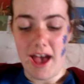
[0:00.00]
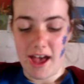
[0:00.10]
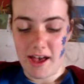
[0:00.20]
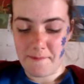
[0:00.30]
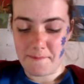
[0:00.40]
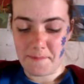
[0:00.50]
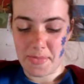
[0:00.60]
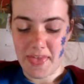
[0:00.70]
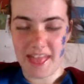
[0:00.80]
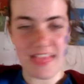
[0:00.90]
And
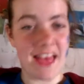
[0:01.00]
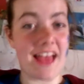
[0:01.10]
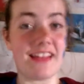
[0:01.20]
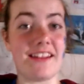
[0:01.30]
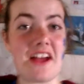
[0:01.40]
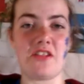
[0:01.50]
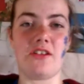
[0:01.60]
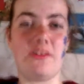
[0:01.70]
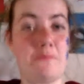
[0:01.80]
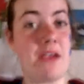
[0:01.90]
then I
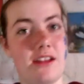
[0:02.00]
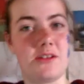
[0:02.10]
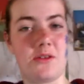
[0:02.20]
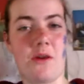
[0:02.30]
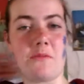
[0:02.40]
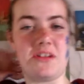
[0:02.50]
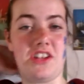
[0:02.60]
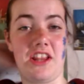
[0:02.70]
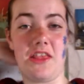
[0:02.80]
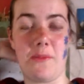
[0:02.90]
thought, make it into a competition.